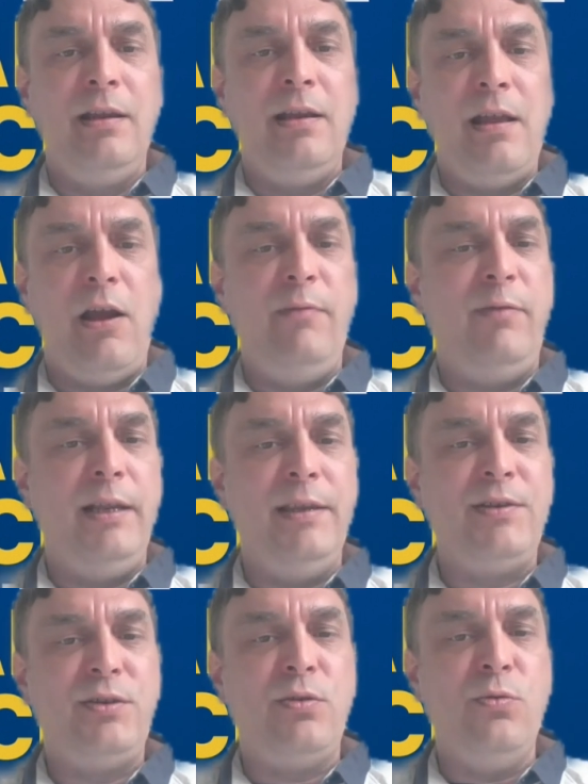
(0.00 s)
hopefully
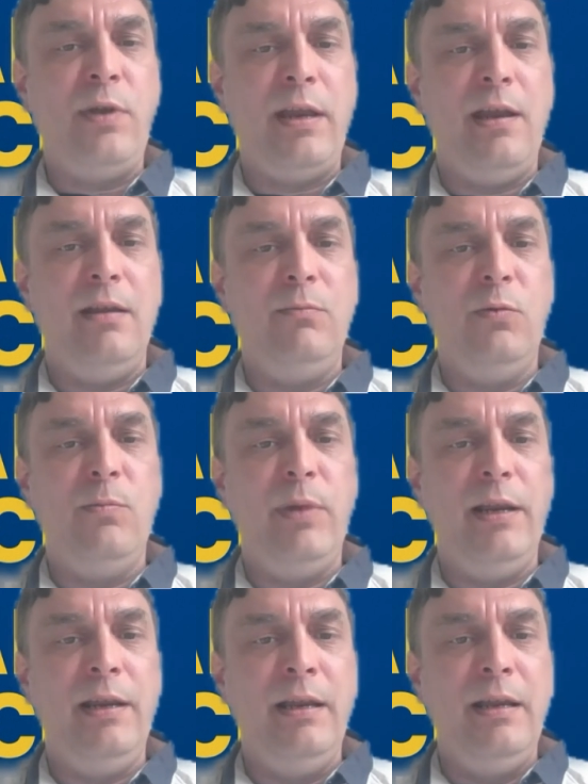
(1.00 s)
this toolkit will
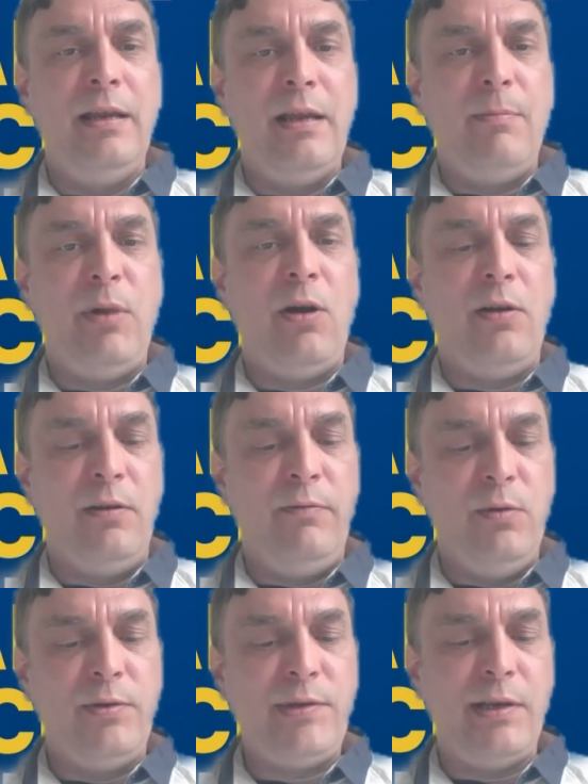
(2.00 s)
be part
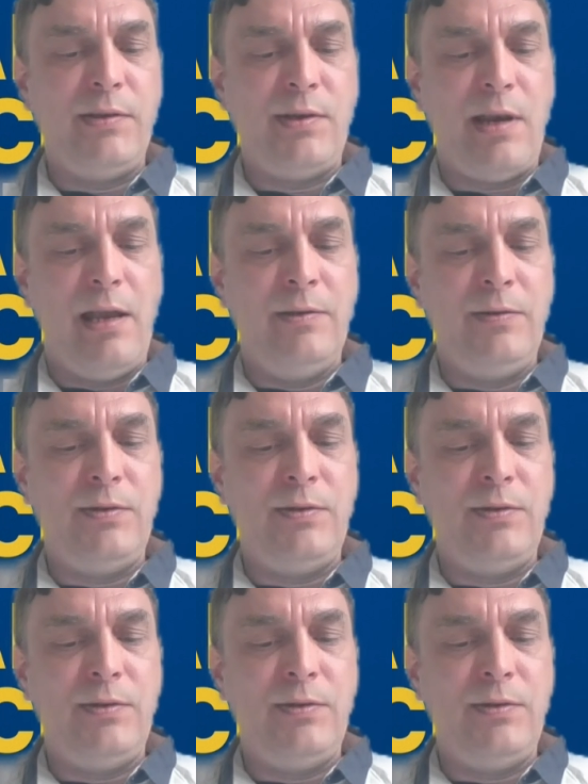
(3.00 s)
of your success.